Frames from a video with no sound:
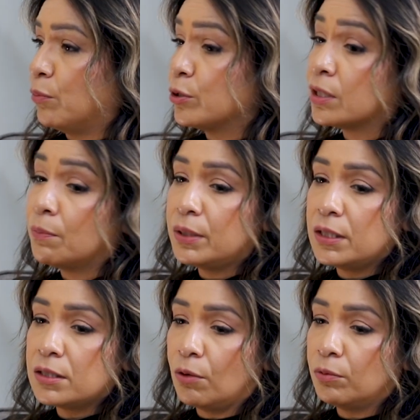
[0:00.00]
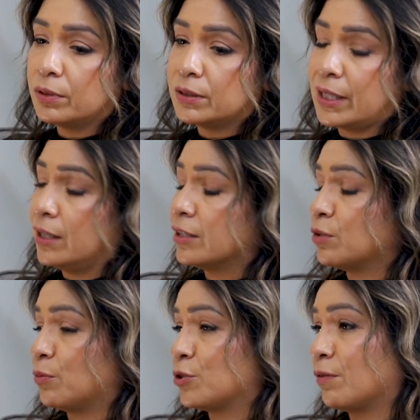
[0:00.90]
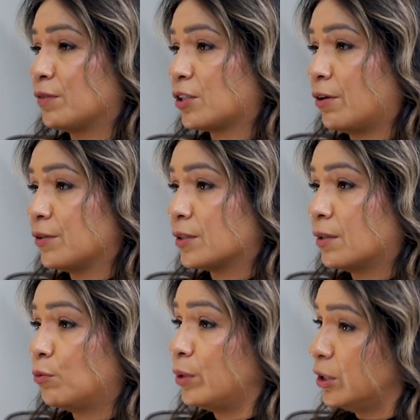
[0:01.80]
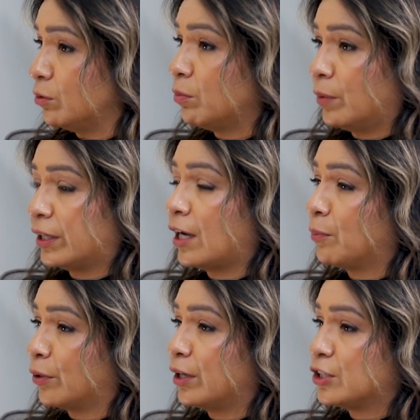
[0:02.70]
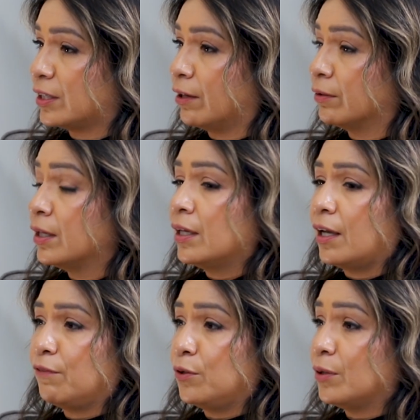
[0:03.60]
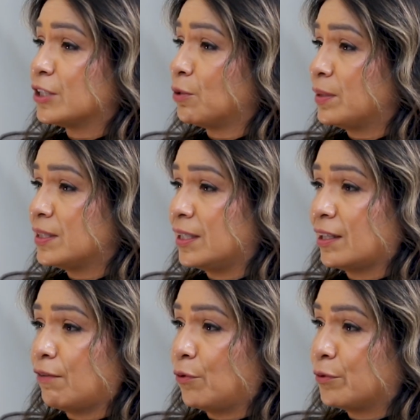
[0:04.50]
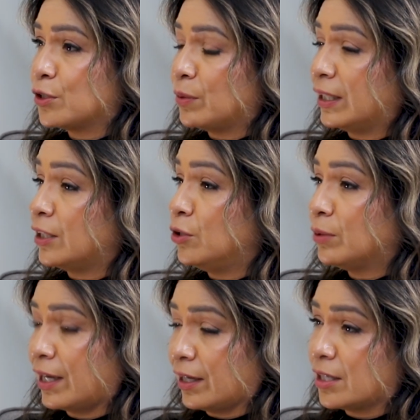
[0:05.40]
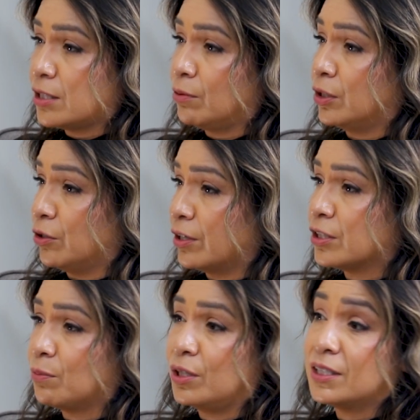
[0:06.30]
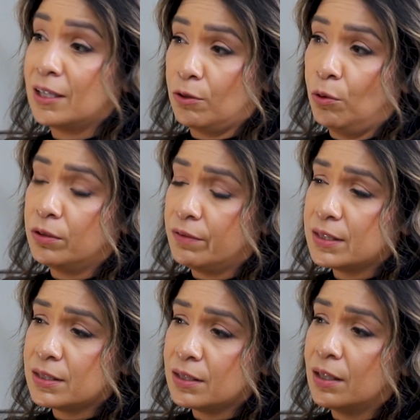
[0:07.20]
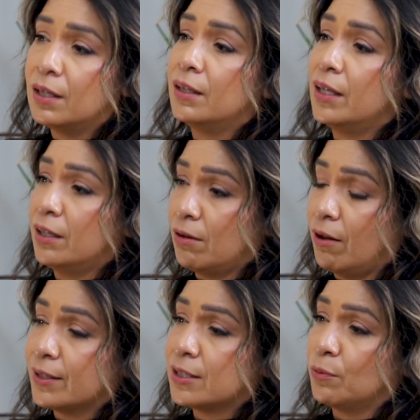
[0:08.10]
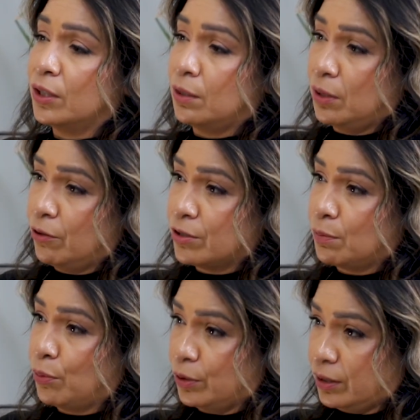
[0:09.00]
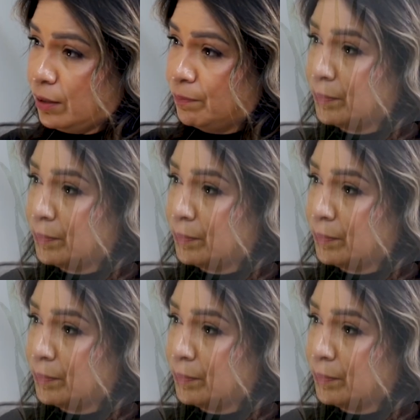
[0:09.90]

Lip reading: Most companies don't take customer service calls. We do. We want to help our agent out. If you guys are busy and that phone is ringing and you can't get to it and your customer needs to get a hold of us, they can call us and we're going to be there to support them.